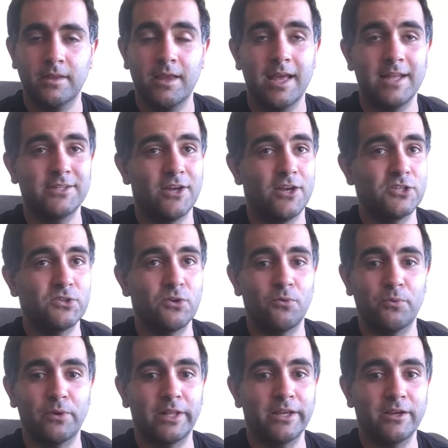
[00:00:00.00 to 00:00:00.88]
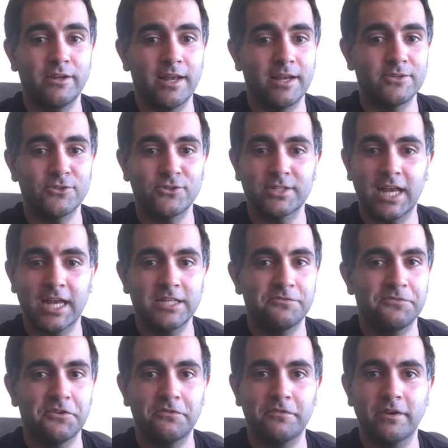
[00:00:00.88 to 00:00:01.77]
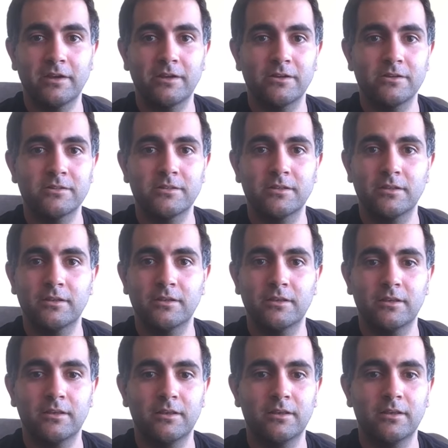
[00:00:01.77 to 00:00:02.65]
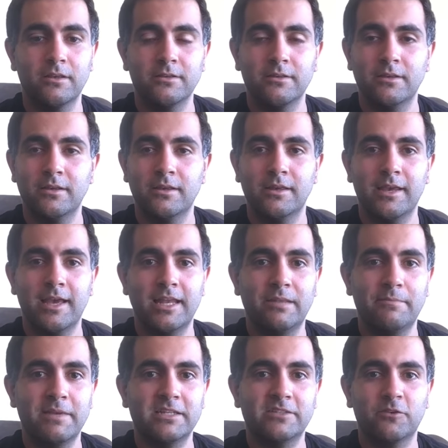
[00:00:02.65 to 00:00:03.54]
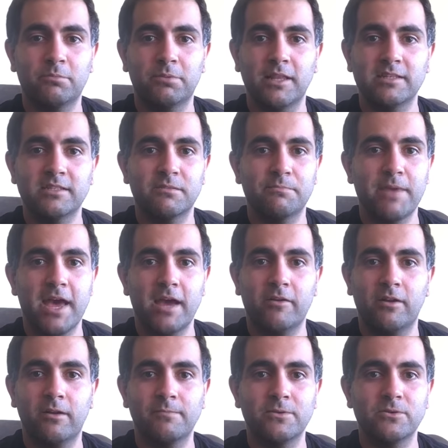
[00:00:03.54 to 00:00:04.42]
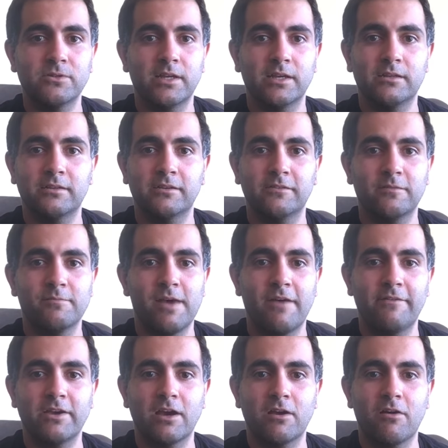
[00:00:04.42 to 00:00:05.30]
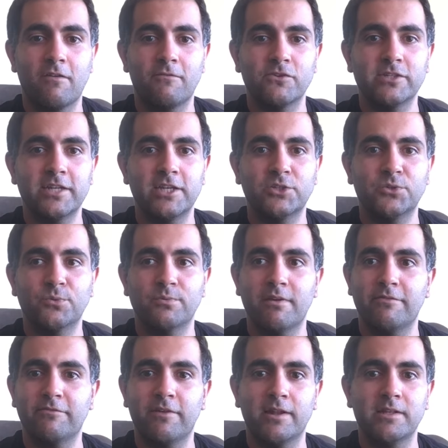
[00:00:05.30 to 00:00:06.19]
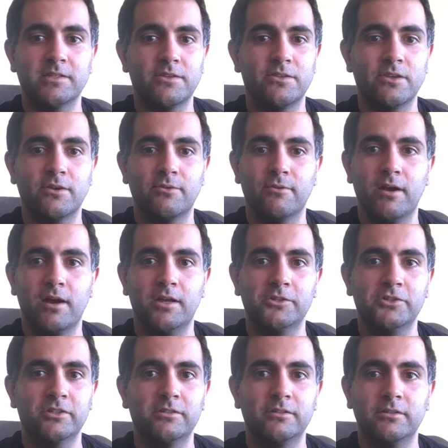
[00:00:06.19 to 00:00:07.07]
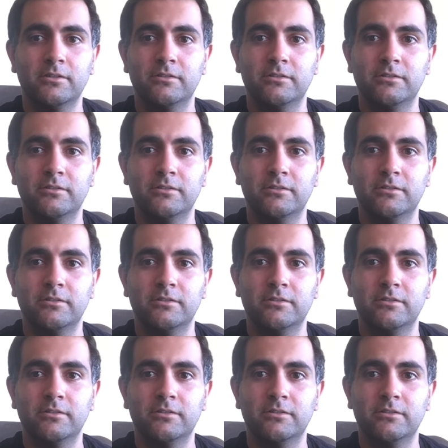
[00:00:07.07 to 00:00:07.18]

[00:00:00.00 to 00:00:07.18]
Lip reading: It's also a really good exercise for your fingers, and it makes for pleasant background music. I'm having a conversation with my friends in the garage.